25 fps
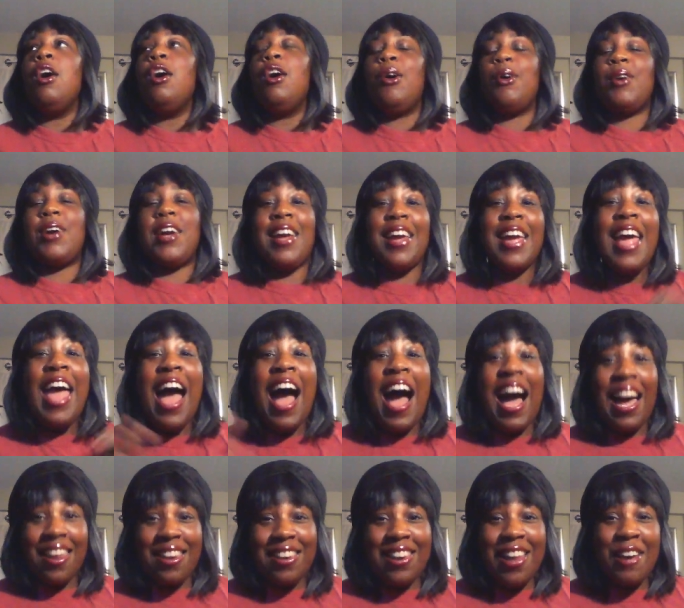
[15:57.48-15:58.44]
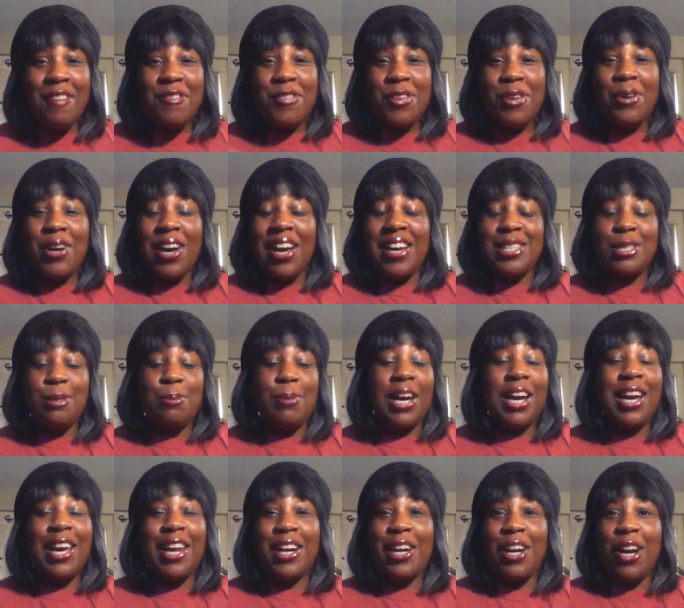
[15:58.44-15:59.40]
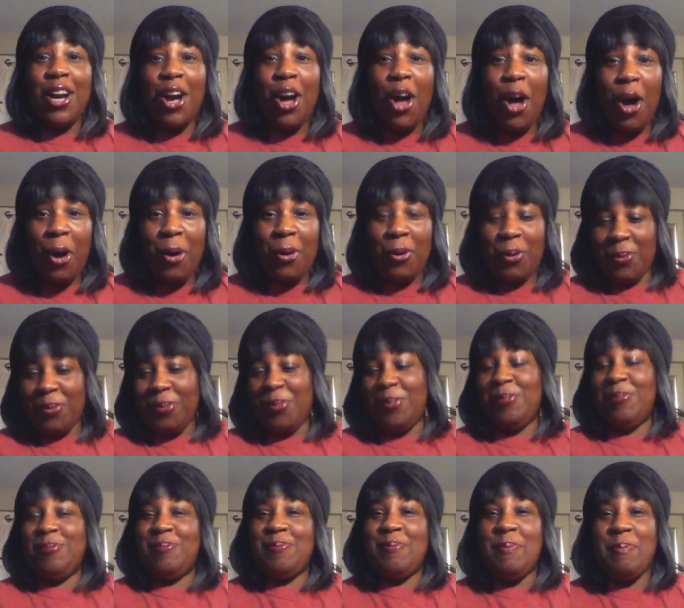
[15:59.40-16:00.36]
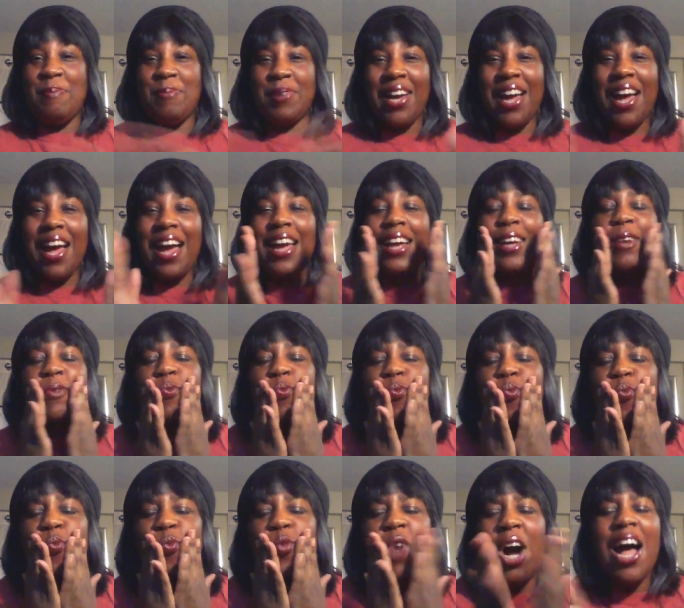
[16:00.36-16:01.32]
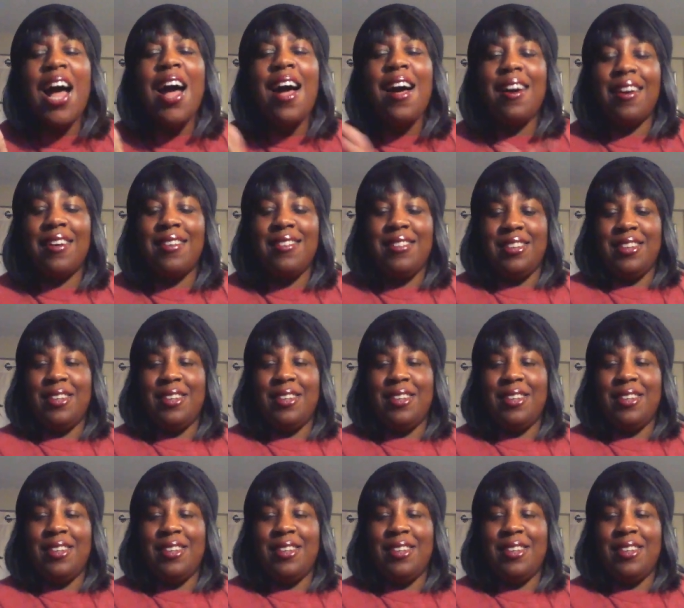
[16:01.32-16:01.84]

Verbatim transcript: Okay, I love you guys, but I gotta go. Bye. Mwah.